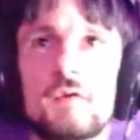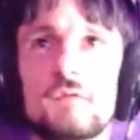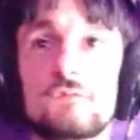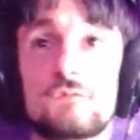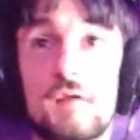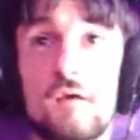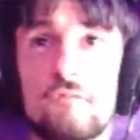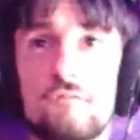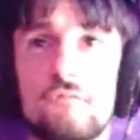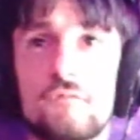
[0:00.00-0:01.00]

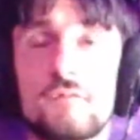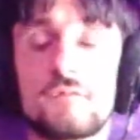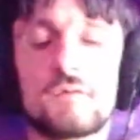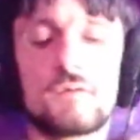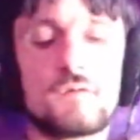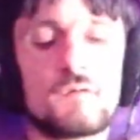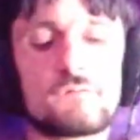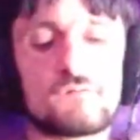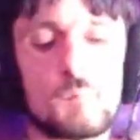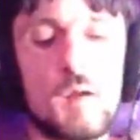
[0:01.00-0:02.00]
Civ,
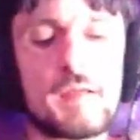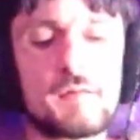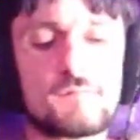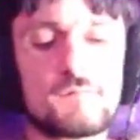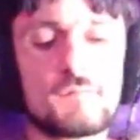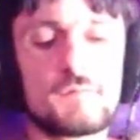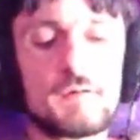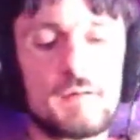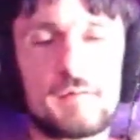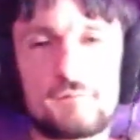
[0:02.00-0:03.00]
Smite,
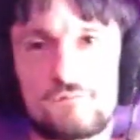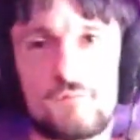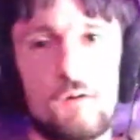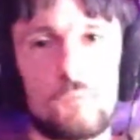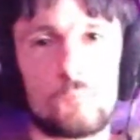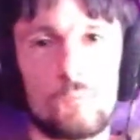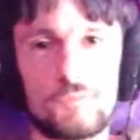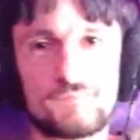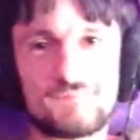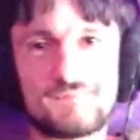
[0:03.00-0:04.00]
and then Star
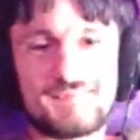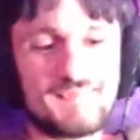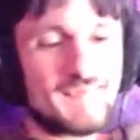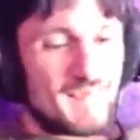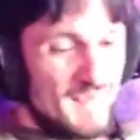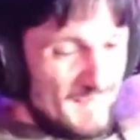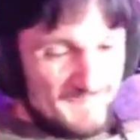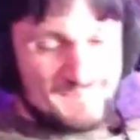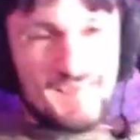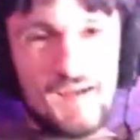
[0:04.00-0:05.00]
Wars.
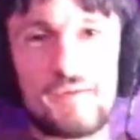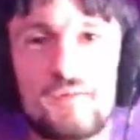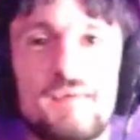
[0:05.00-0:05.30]
So